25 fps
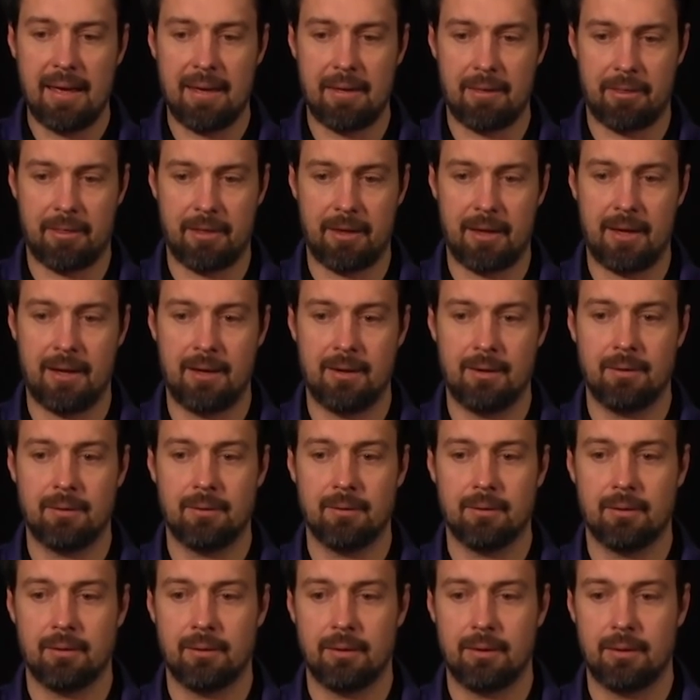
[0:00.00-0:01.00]
And then
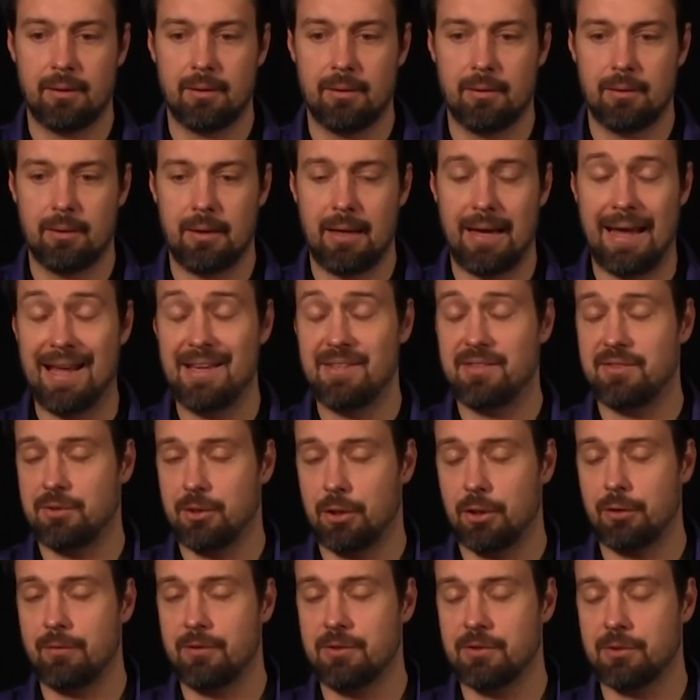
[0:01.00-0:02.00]
a
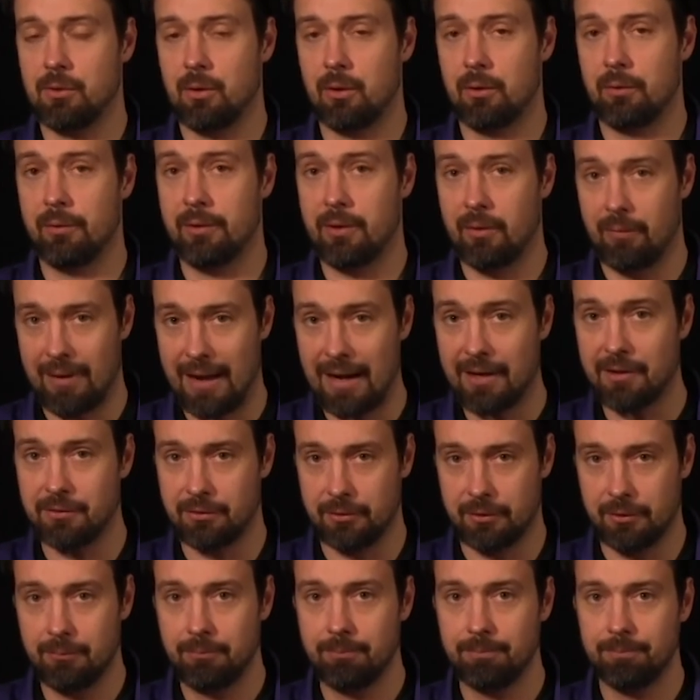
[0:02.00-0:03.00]
service called
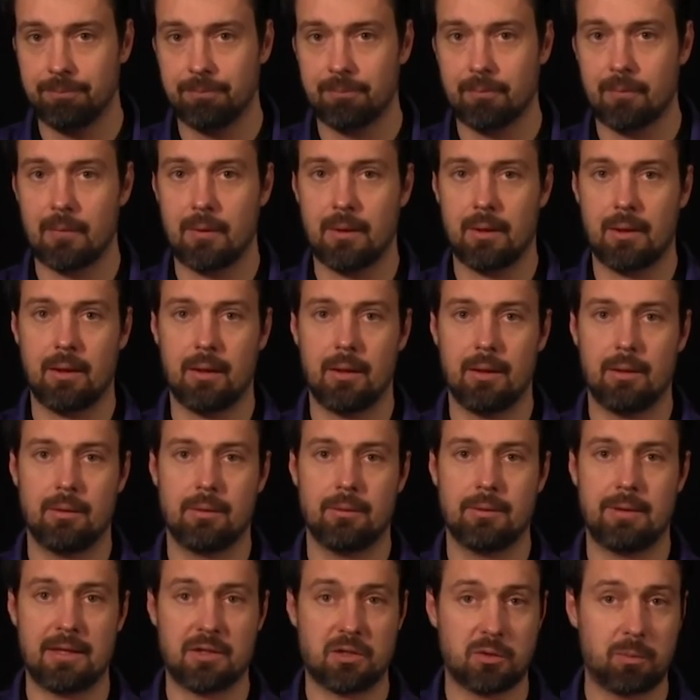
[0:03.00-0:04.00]
redirector
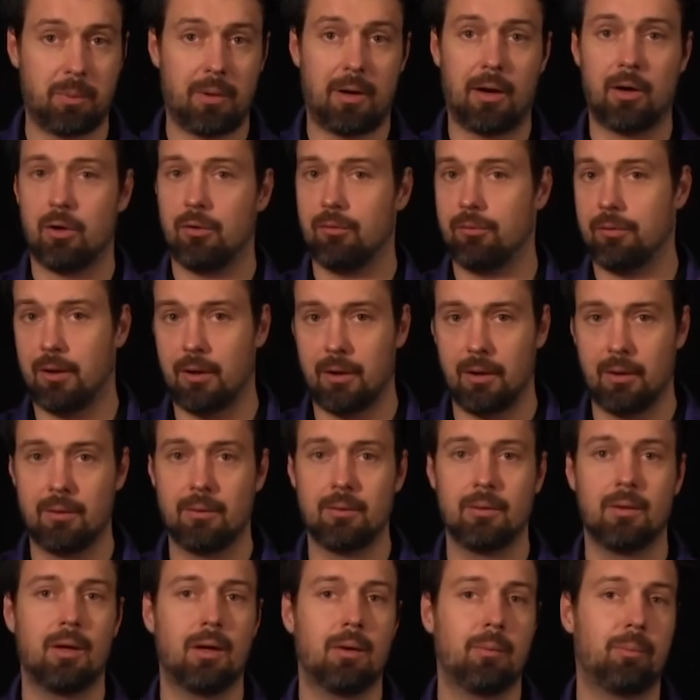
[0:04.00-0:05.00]
that's part of
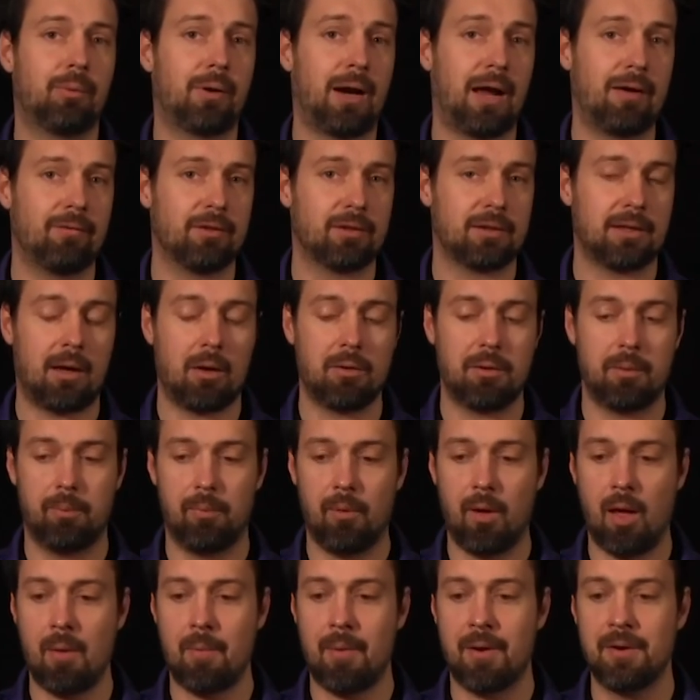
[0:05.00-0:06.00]
our private cloud
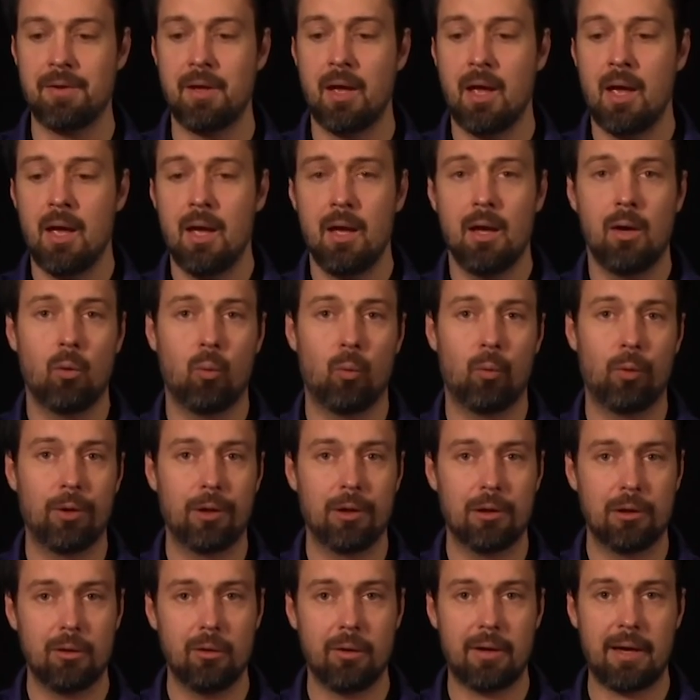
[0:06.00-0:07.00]
deployment
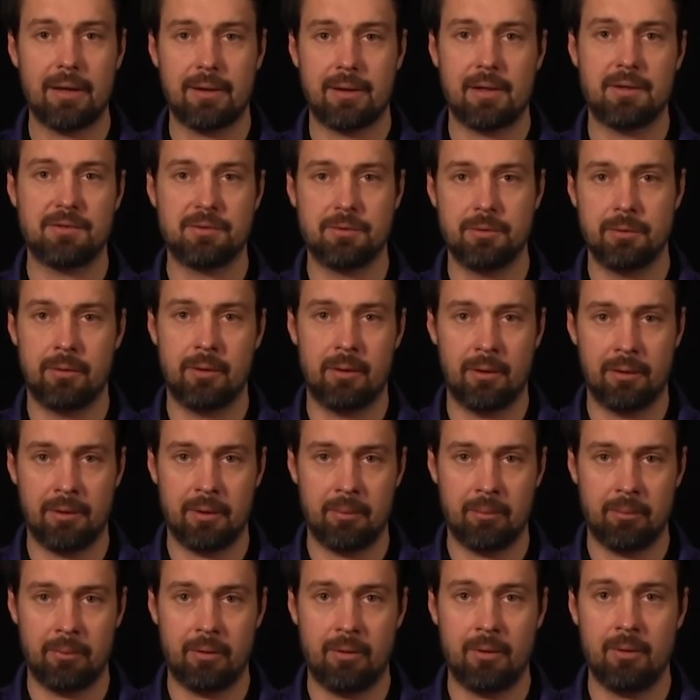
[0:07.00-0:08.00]
will look at that serial
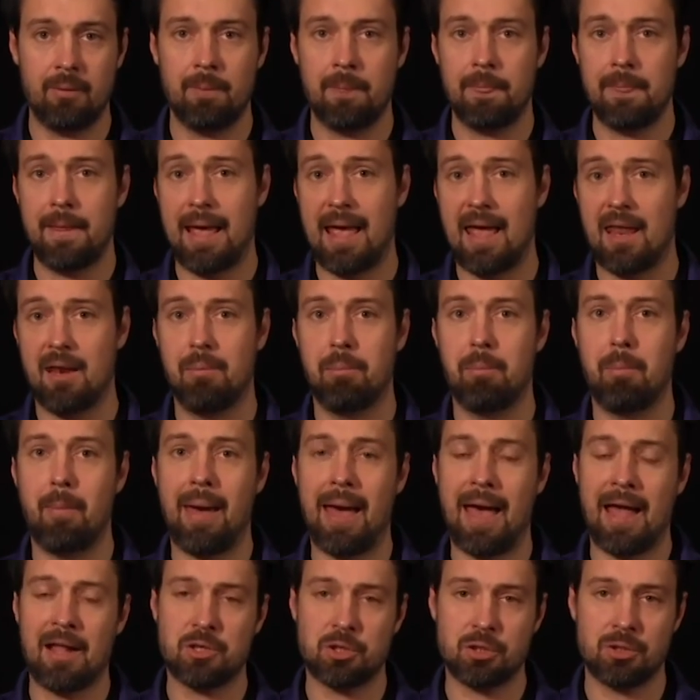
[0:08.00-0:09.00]
number and
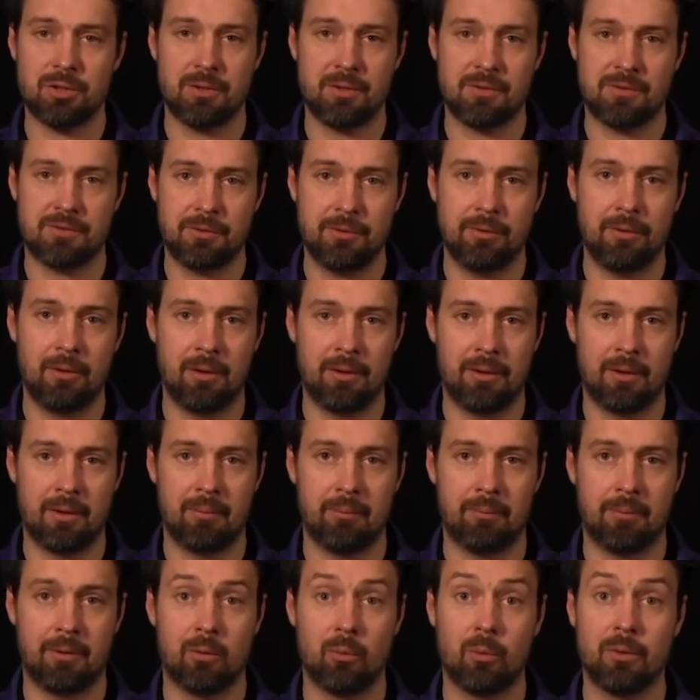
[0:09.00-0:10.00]
match the serial
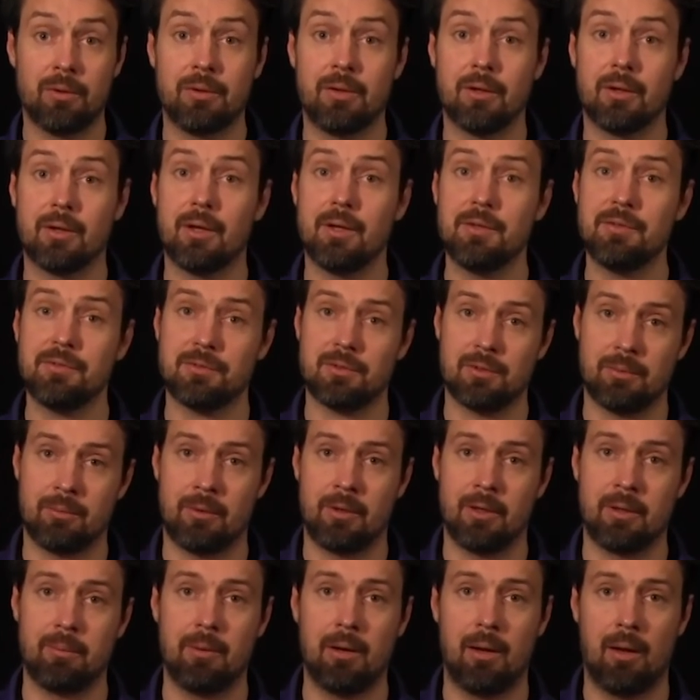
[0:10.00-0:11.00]
number with the
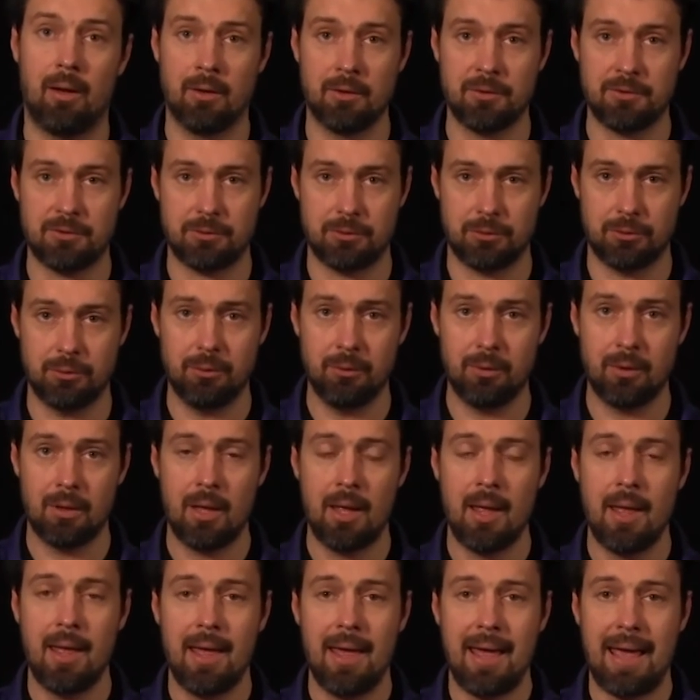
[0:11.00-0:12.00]
customer it belongs to
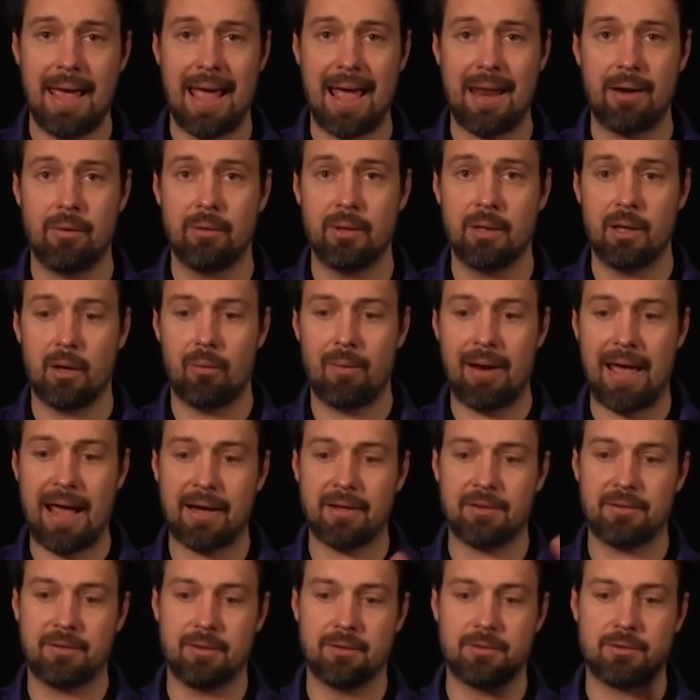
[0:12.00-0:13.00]
and
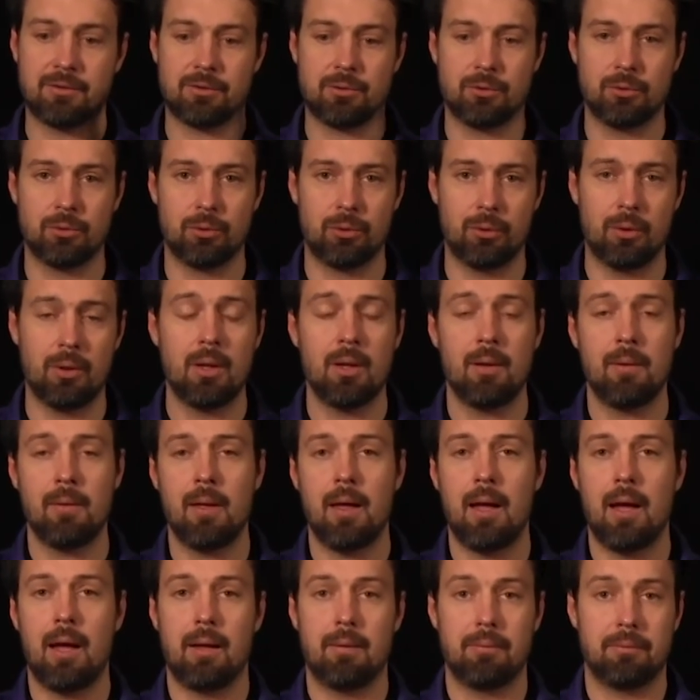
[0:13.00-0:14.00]
redirect it to
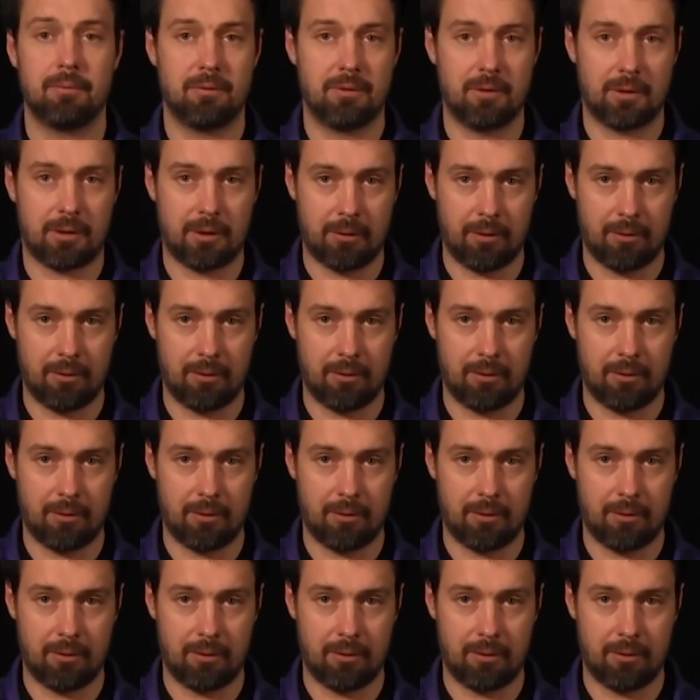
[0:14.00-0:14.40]
the